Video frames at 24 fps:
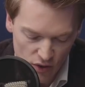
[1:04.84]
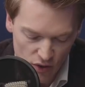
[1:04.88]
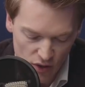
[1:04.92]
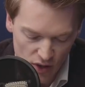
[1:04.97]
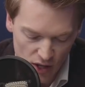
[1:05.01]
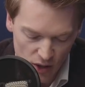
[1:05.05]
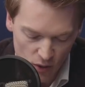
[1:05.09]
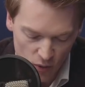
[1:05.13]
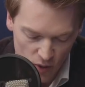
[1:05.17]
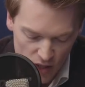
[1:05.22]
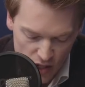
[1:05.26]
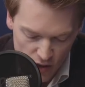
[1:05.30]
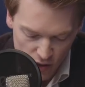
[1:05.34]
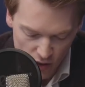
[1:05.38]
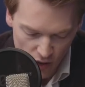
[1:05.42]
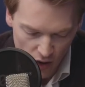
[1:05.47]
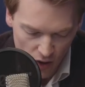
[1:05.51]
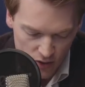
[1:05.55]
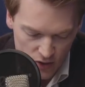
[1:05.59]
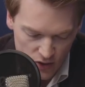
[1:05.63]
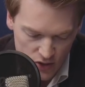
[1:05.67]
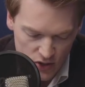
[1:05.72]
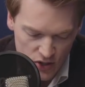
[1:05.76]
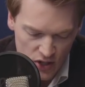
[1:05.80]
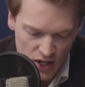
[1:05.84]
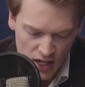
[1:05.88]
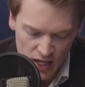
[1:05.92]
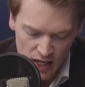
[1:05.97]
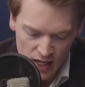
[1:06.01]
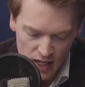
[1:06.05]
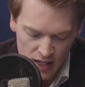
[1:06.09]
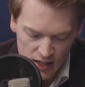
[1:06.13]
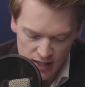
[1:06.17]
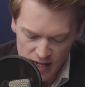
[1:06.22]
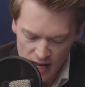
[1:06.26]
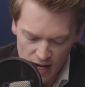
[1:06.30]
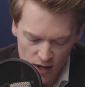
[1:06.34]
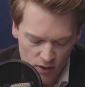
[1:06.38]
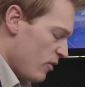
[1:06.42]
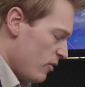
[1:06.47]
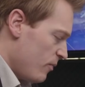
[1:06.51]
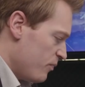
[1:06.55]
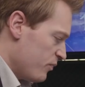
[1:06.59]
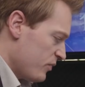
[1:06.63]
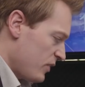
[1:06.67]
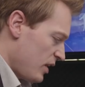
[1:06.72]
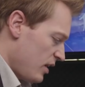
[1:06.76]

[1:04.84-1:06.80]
their ethos. Now,